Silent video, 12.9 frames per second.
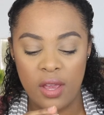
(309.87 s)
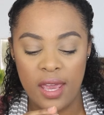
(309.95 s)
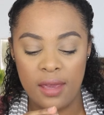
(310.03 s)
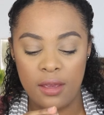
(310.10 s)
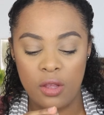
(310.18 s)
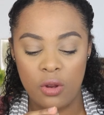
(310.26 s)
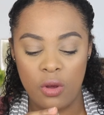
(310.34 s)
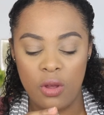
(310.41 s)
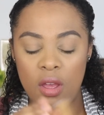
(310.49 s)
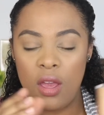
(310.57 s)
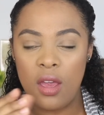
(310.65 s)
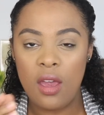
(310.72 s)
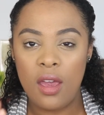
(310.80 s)
Okay, you know,
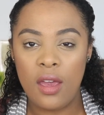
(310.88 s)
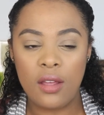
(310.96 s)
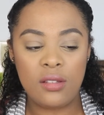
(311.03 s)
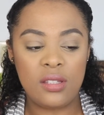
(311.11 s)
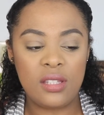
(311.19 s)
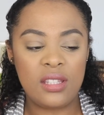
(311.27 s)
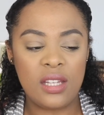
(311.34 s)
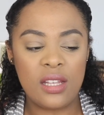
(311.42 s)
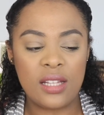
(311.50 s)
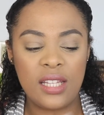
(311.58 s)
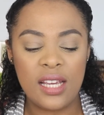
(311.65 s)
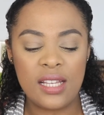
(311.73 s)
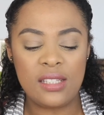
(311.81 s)
it's
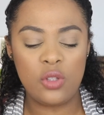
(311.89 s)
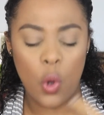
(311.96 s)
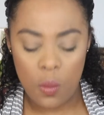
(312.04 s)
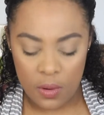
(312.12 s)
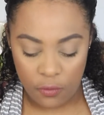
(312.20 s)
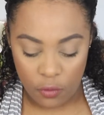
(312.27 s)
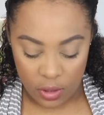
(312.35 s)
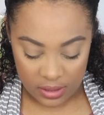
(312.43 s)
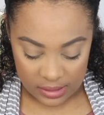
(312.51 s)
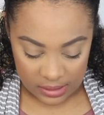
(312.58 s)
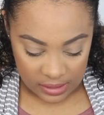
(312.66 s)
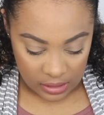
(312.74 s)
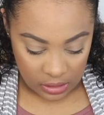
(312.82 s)
I think it's normal for a
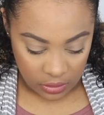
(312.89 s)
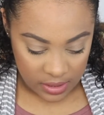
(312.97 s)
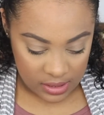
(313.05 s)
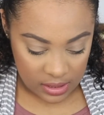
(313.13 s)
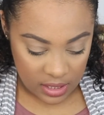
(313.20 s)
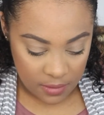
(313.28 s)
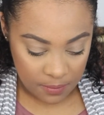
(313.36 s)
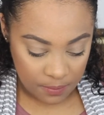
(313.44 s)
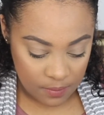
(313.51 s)
concealer, isn't it?